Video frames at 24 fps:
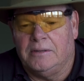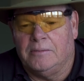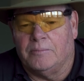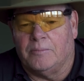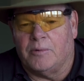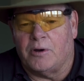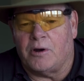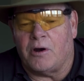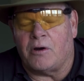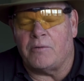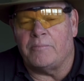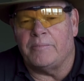
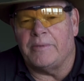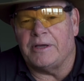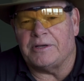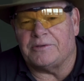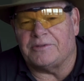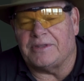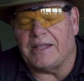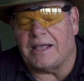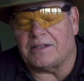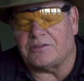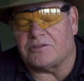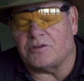
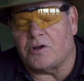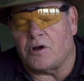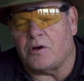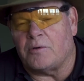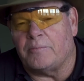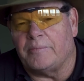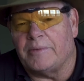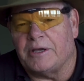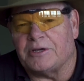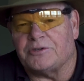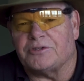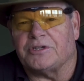But that's our
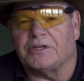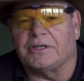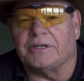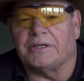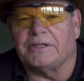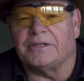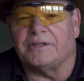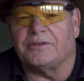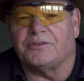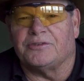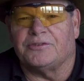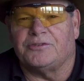mission,
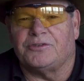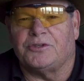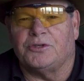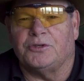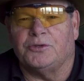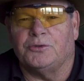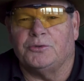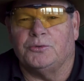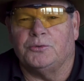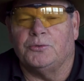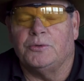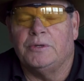is
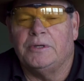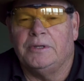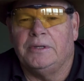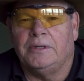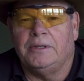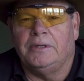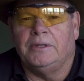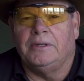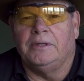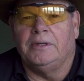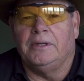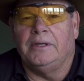to
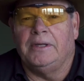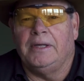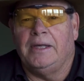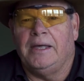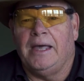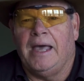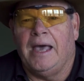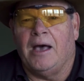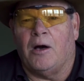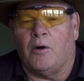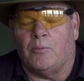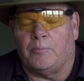
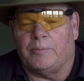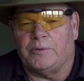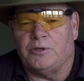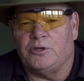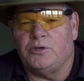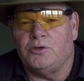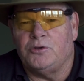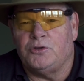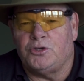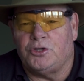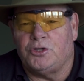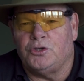help
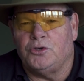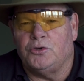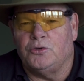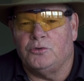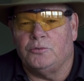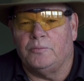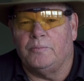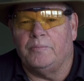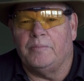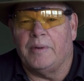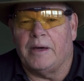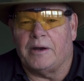you
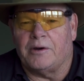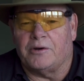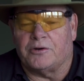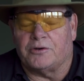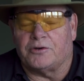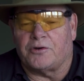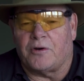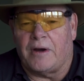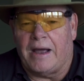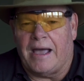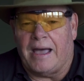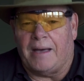shoot better
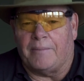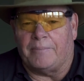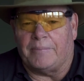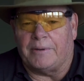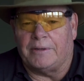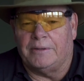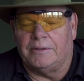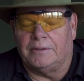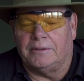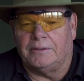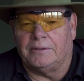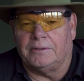trap.
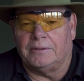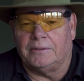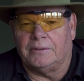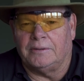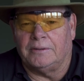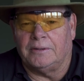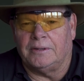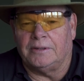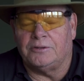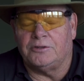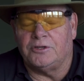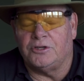
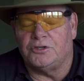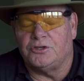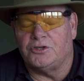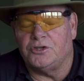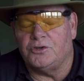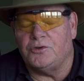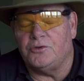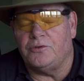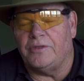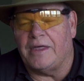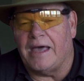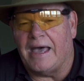To
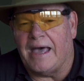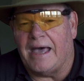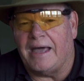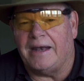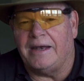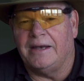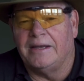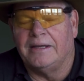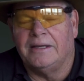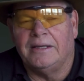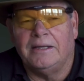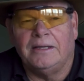do
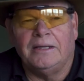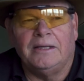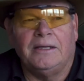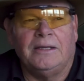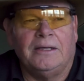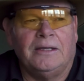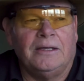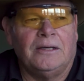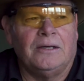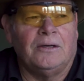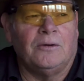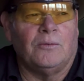that,
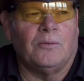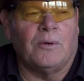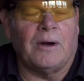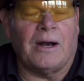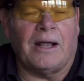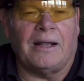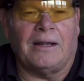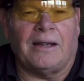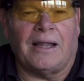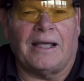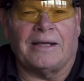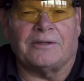what
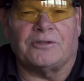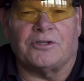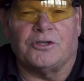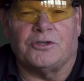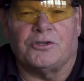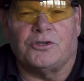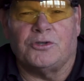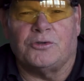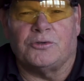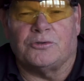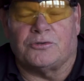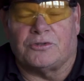I'd like to
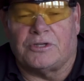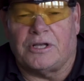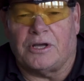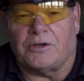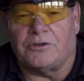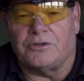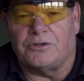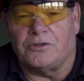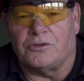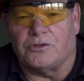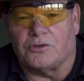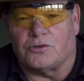do is
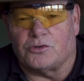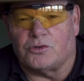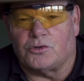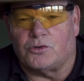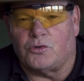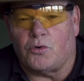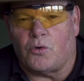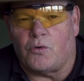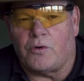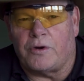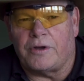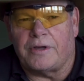tell you the
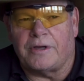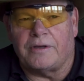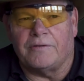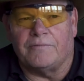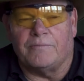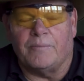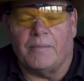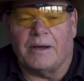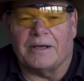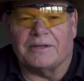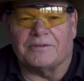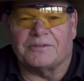story
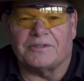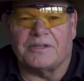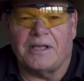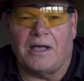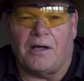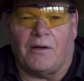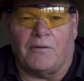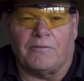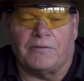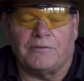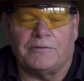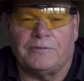of
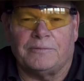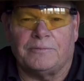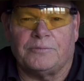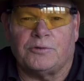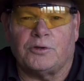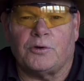myself.